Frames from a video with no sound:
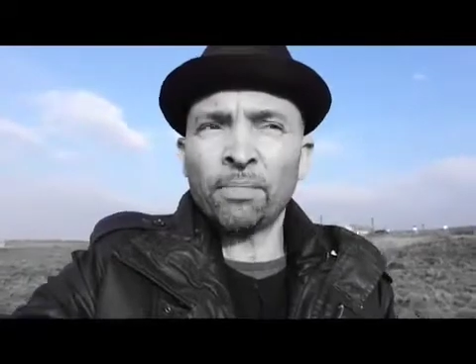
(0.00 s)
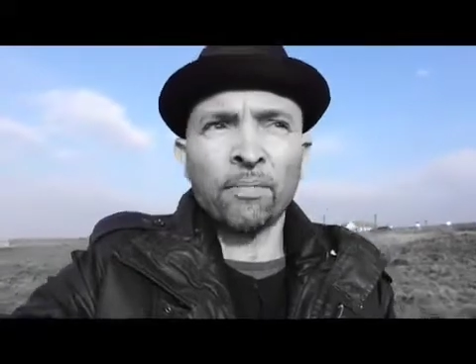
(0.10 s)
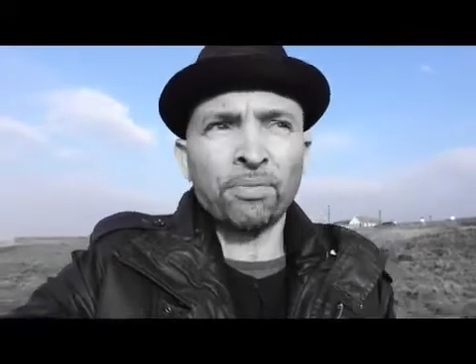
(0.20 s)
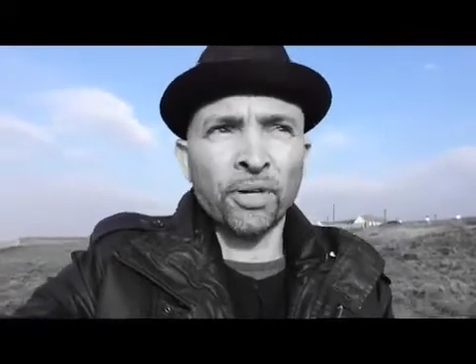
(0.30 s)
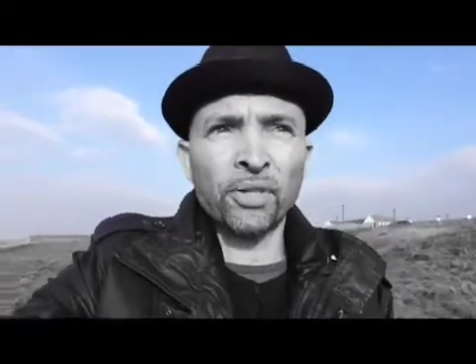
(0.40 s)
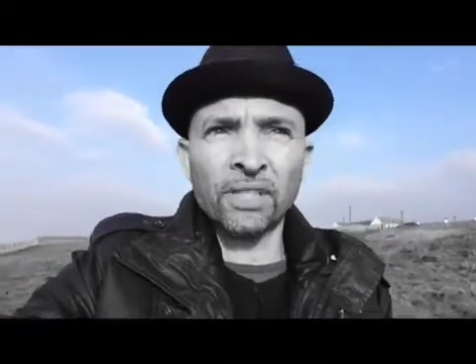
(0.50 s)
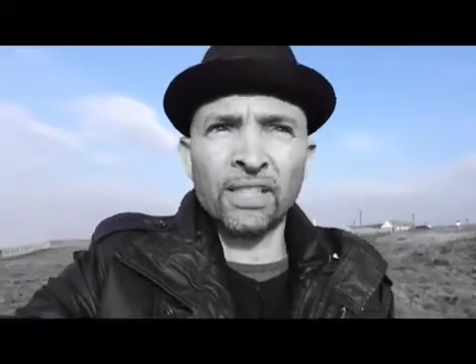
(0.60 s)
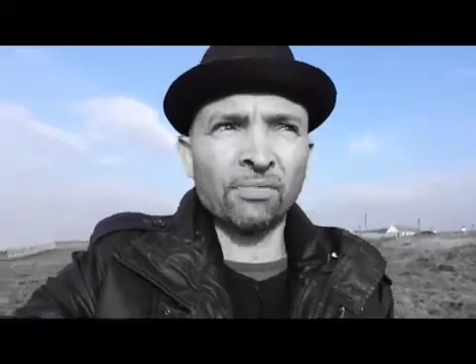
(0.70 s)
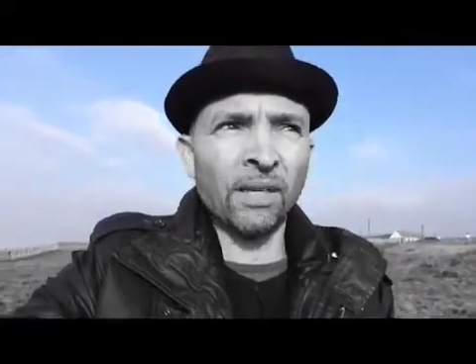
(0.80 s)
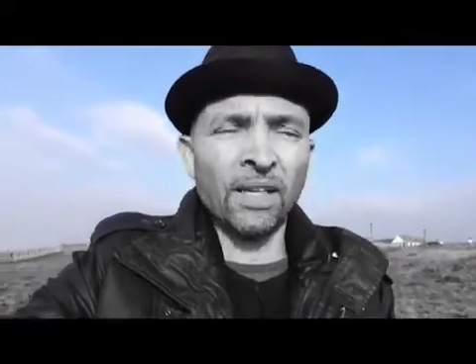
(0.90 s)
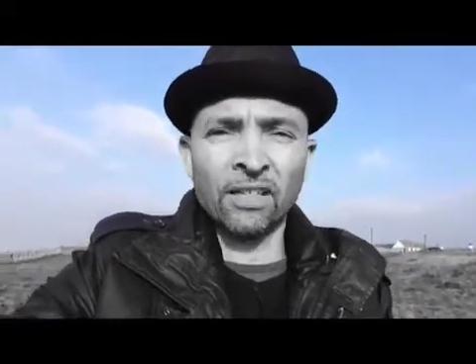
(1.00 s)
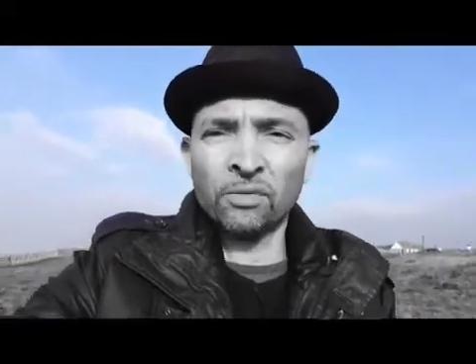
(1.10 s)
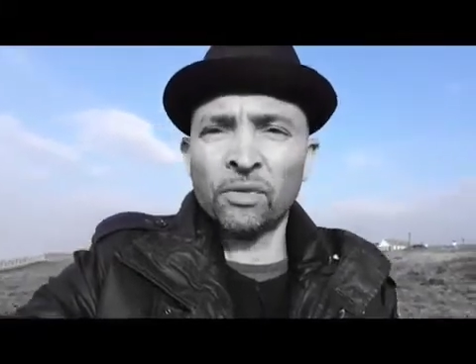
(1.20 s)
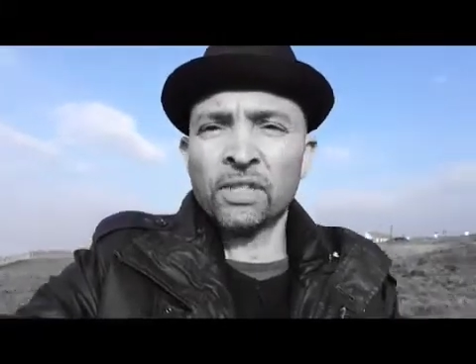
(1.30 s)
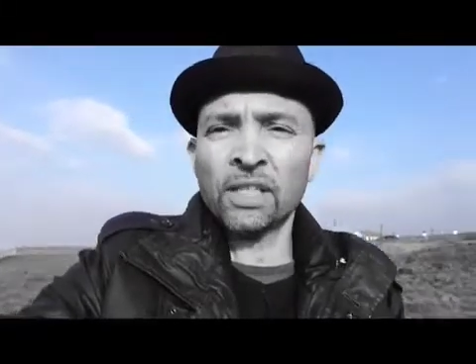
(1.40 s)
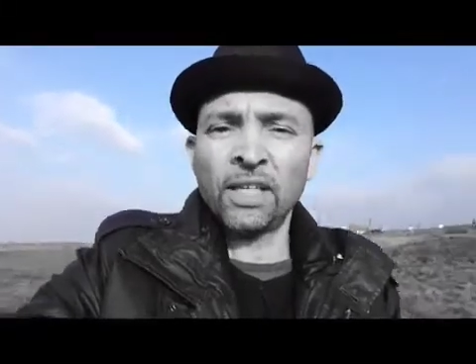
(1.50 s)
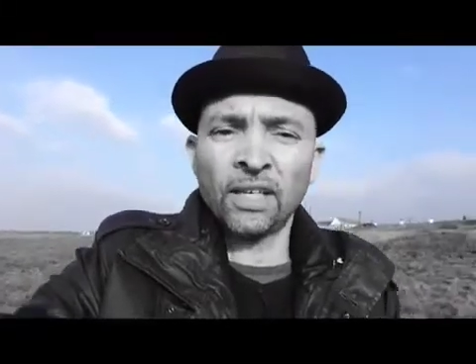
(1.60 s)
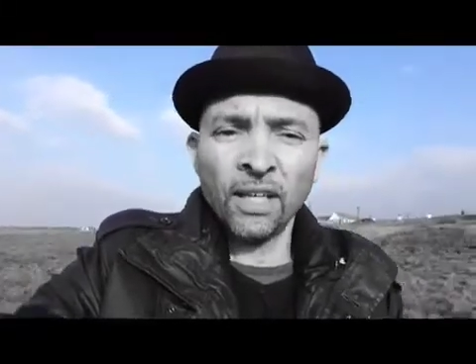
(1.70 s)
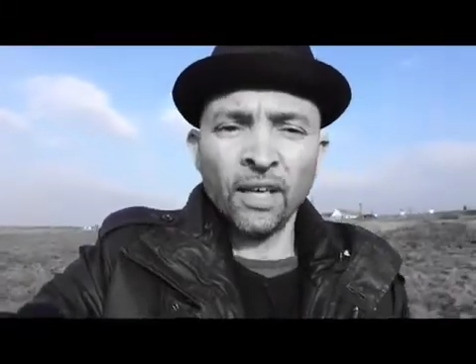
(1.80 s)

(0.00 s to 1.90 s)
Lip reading: but processed meat, and as we've seen